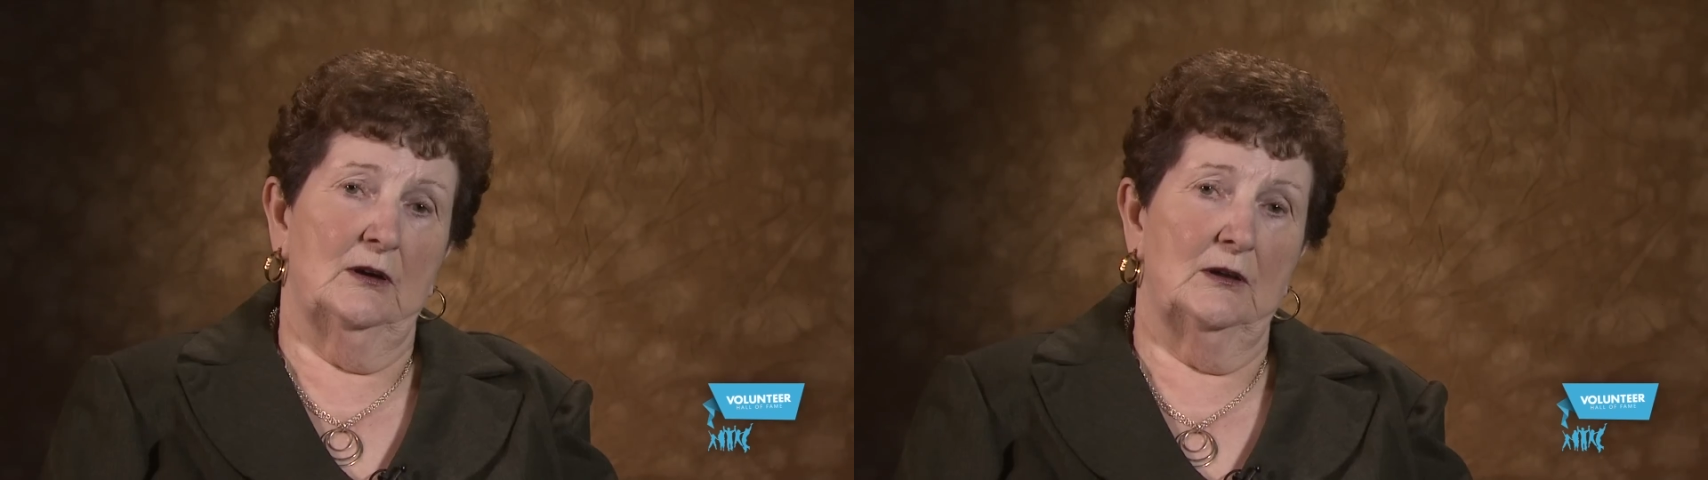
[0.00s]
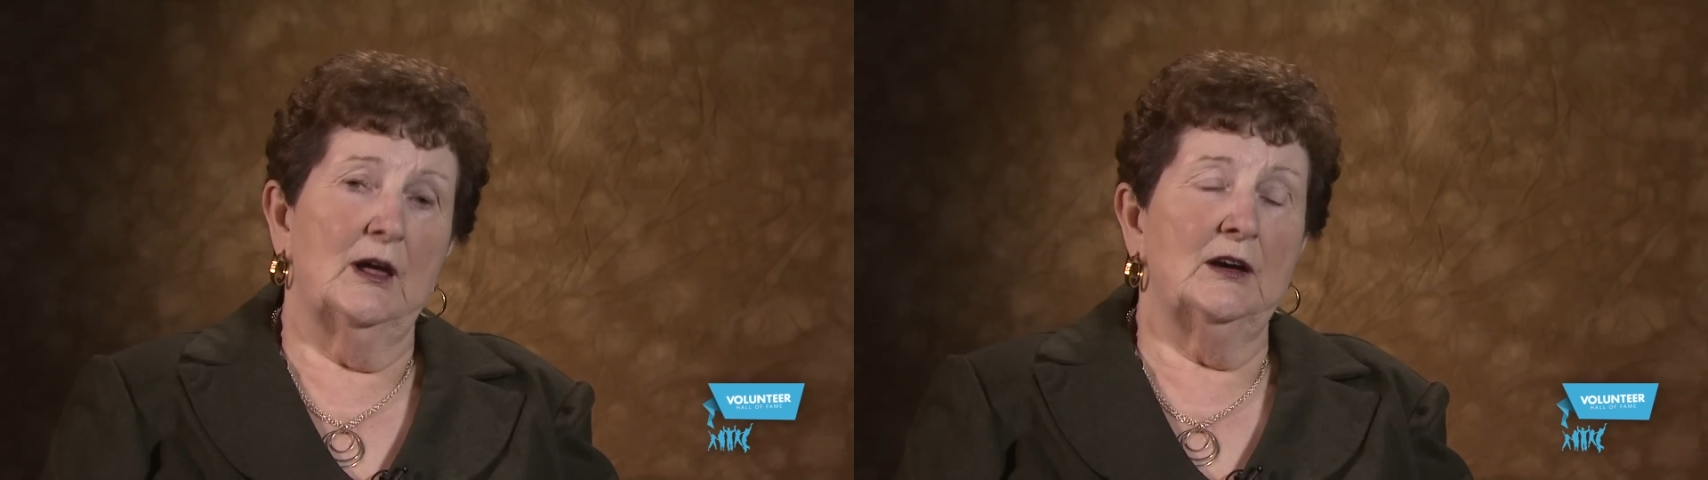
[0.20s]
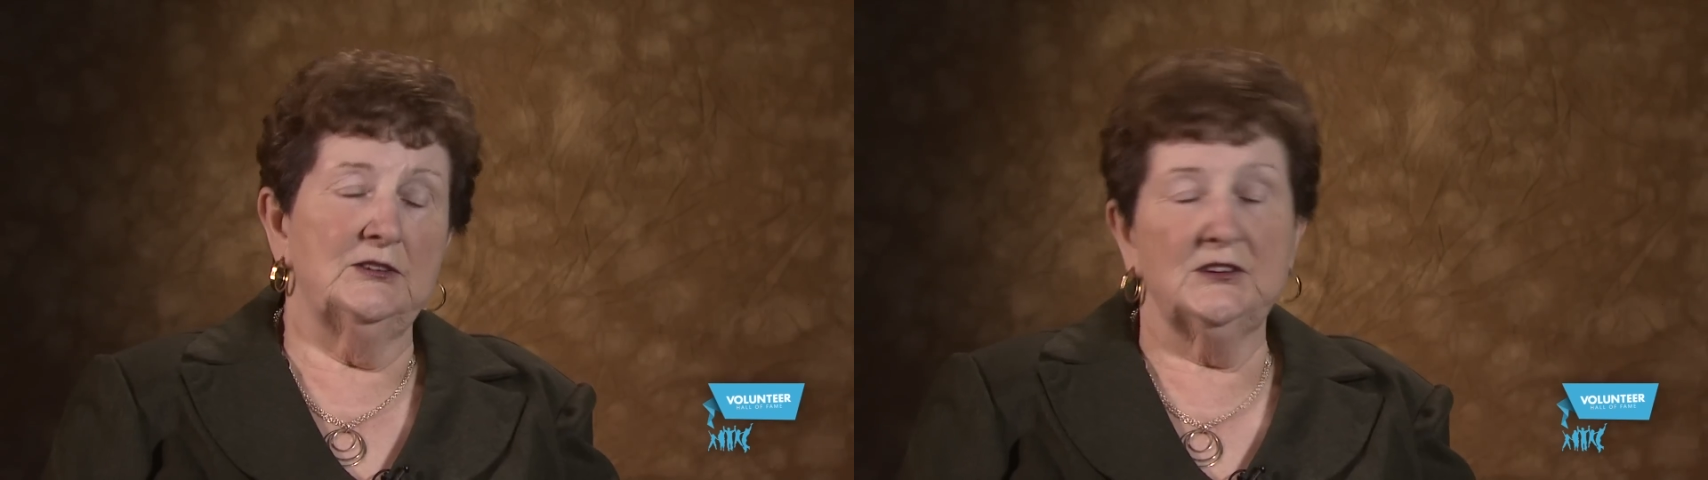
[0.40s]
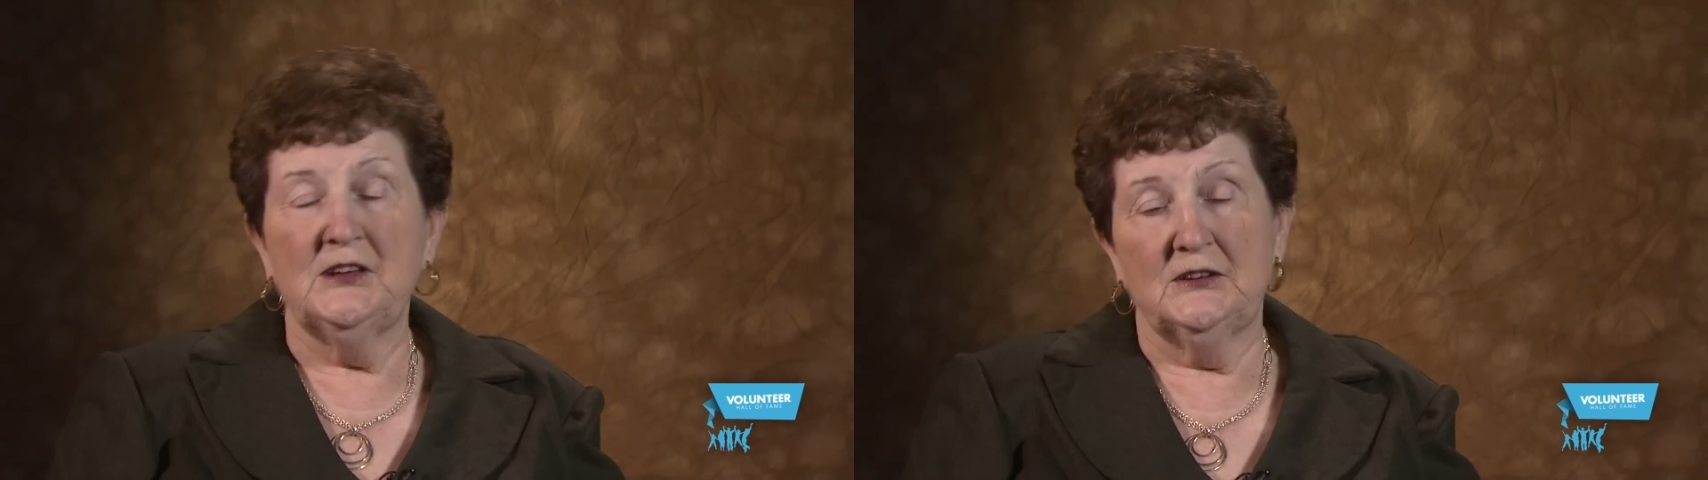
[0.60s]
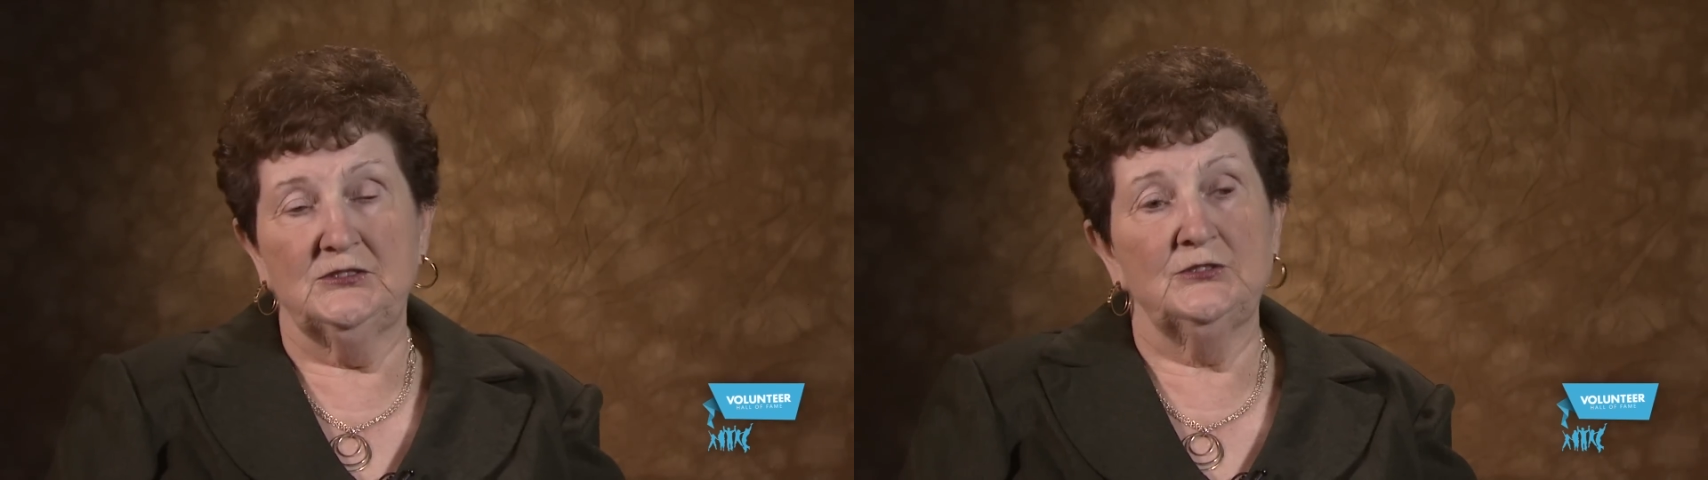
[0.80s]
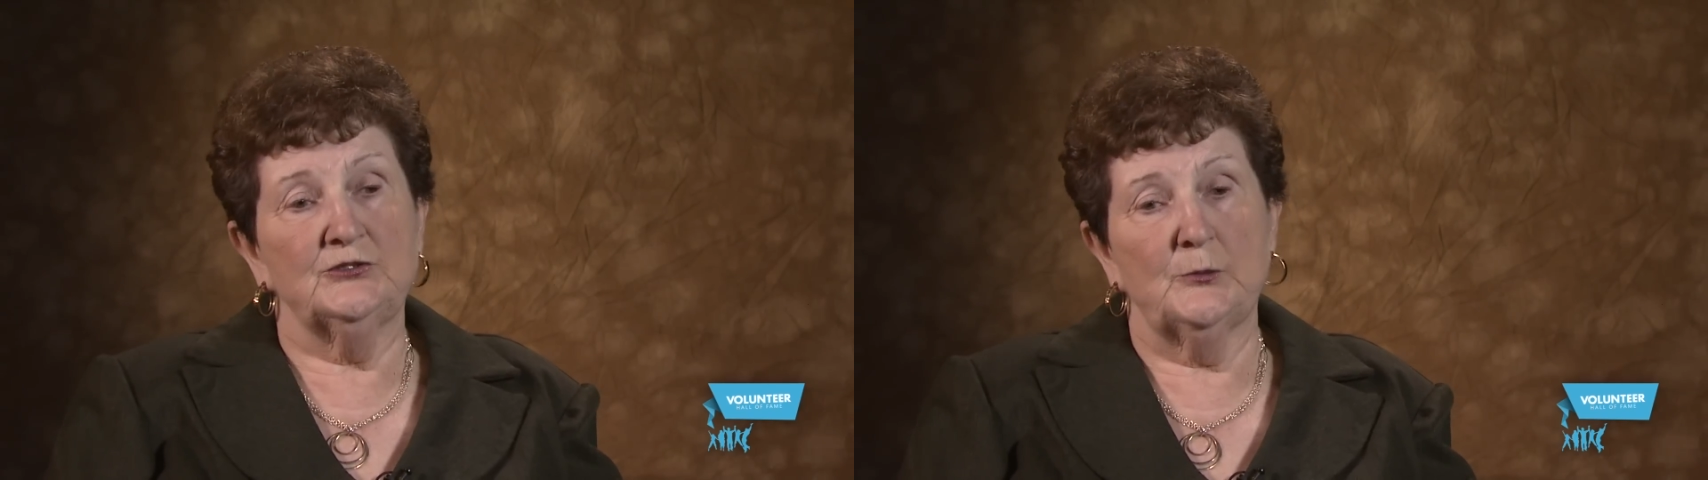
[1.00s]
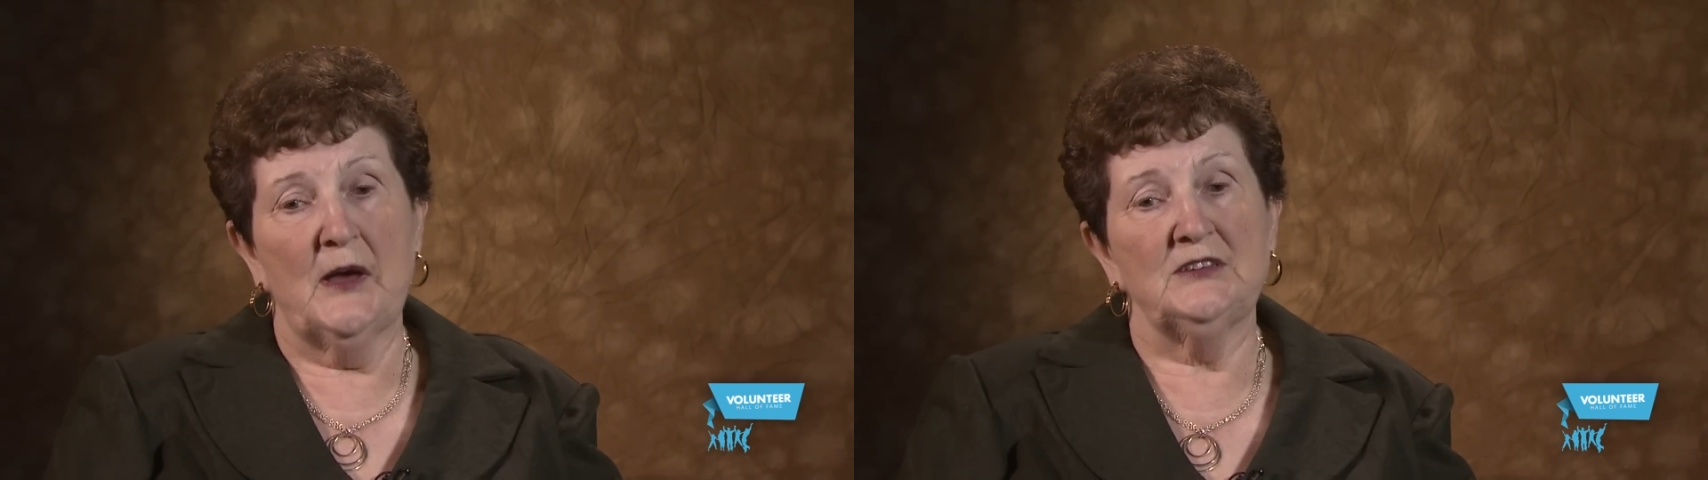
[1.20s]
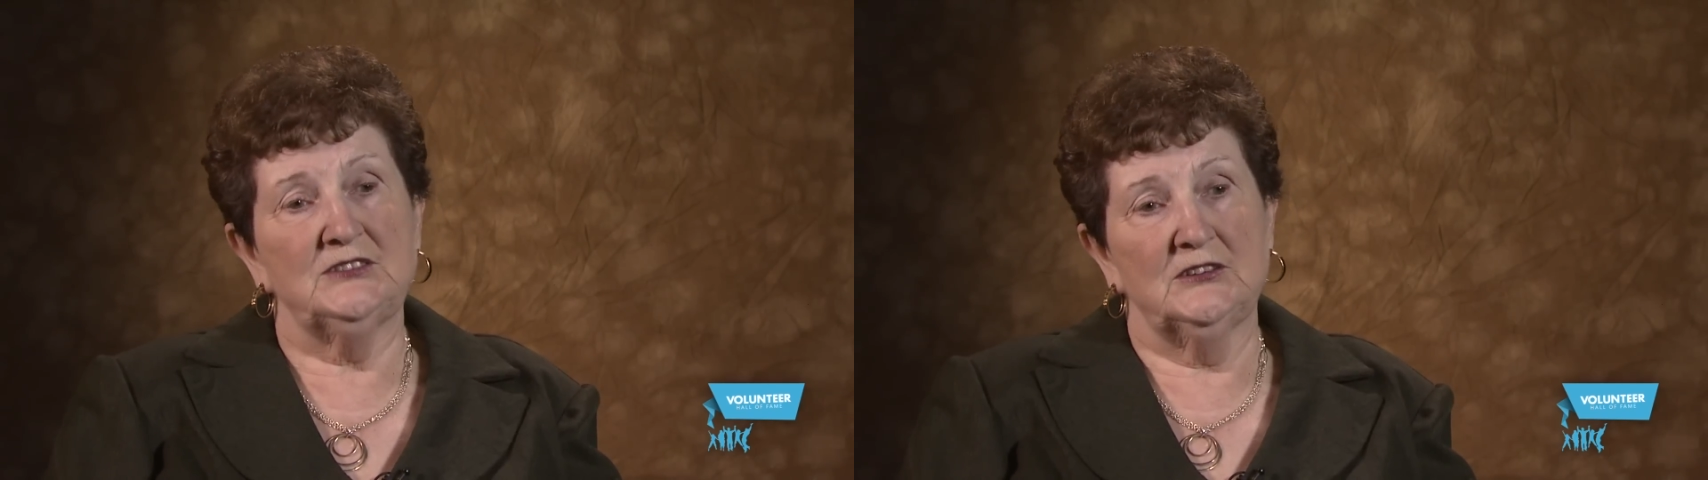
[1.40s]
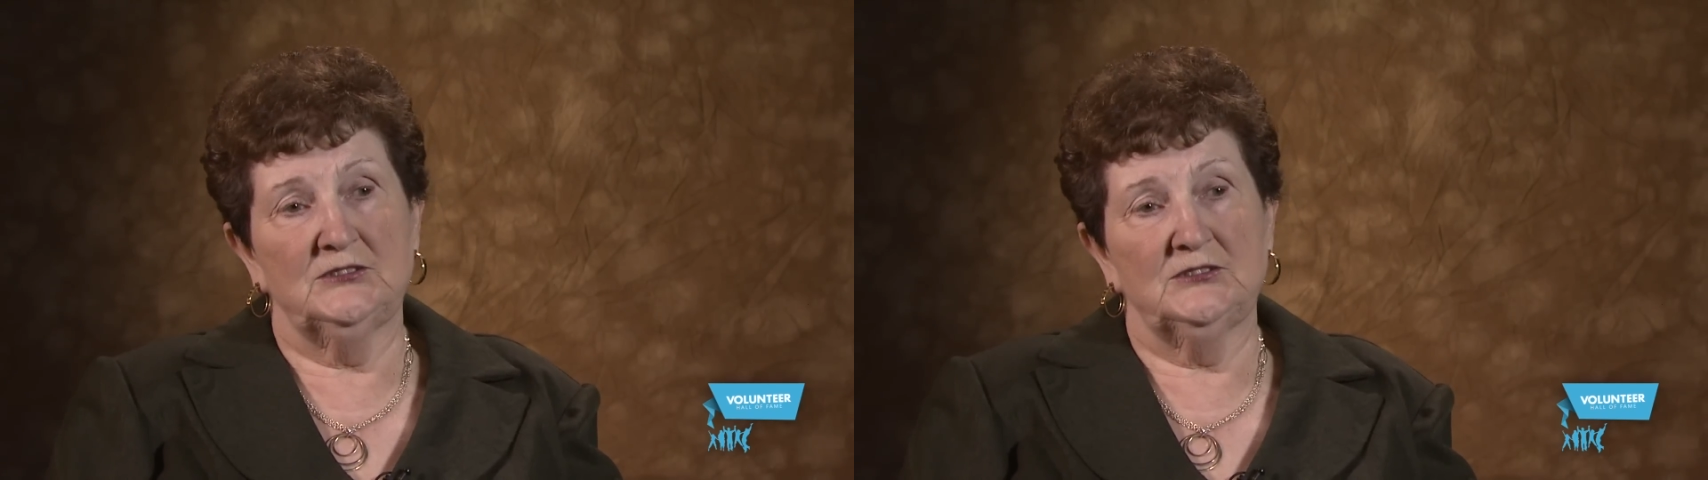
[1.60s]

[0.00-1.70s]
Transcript: A lot of the things in Trepassey